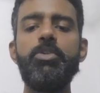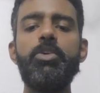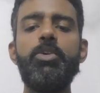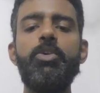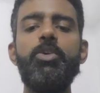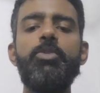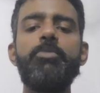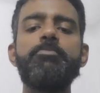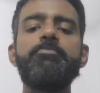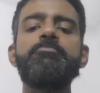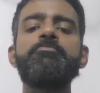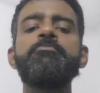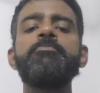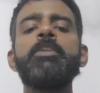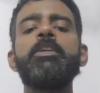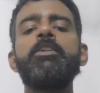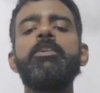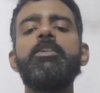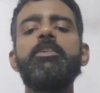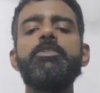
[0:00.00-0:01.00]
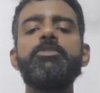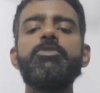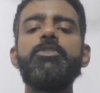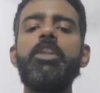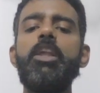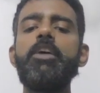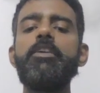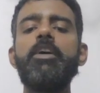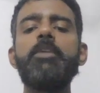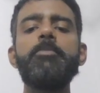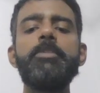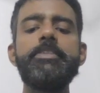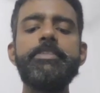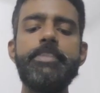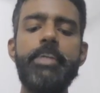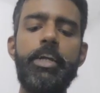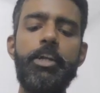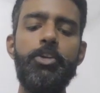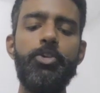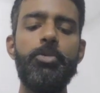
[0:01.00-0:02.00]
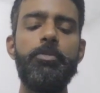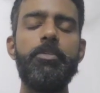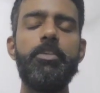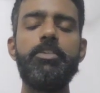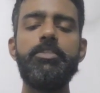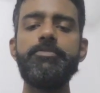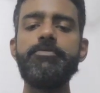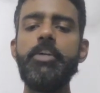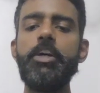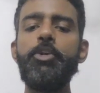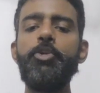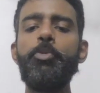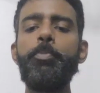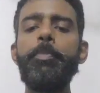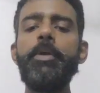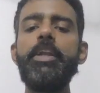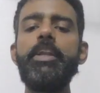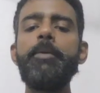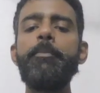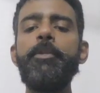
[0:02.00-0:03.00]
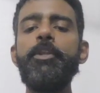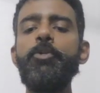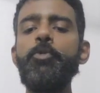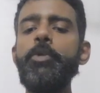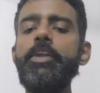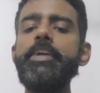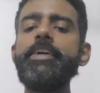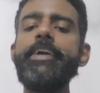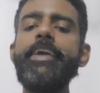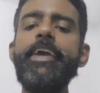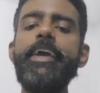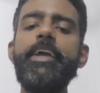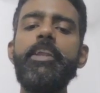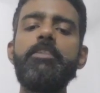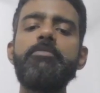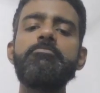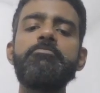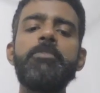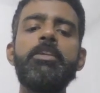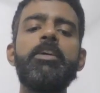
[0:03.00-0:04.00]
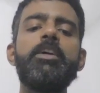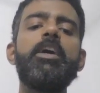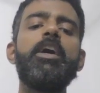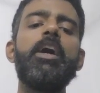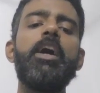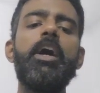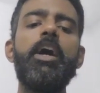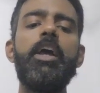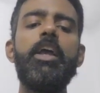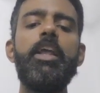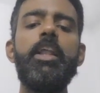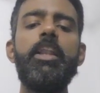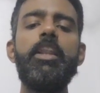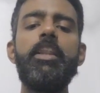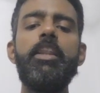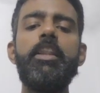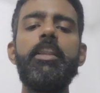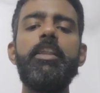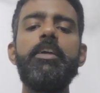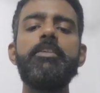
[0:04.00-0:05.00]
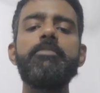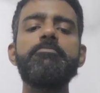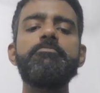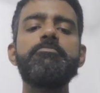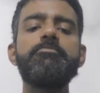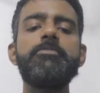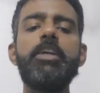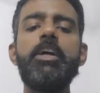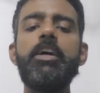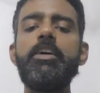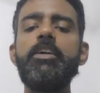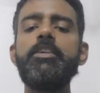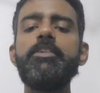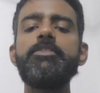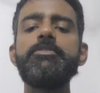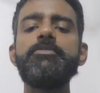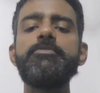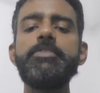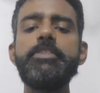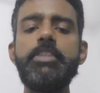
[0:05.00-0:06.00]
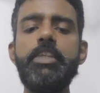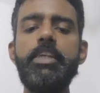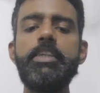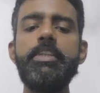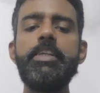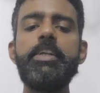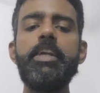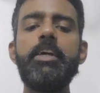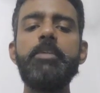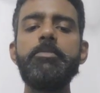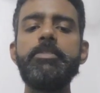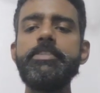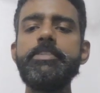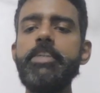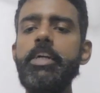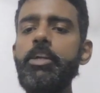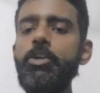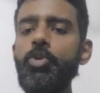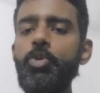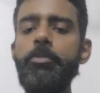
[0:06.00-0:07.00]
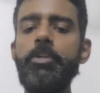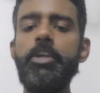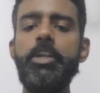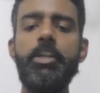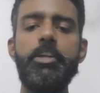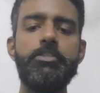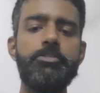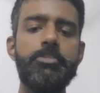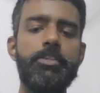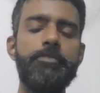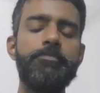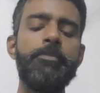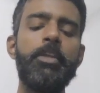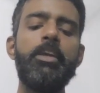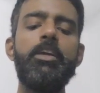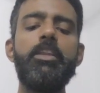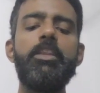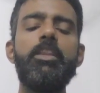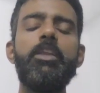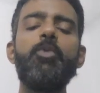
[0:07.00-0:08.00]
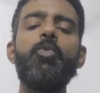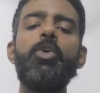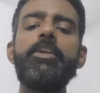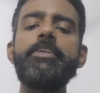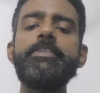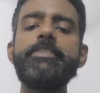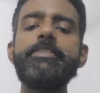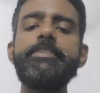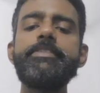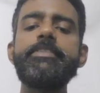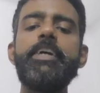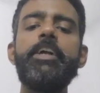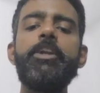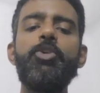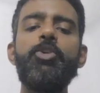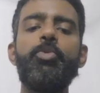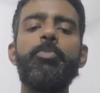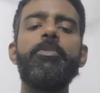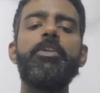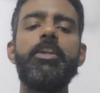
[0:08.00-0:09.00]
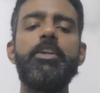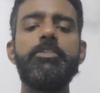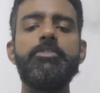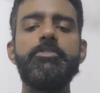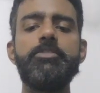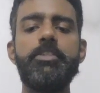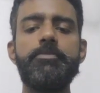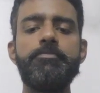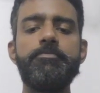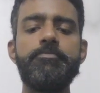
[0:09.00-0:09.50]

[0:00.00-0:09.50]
home. So now I'm inside home. Now if I do pwd again, I'll now see that I'm inside home directory. Now what is inside home directory?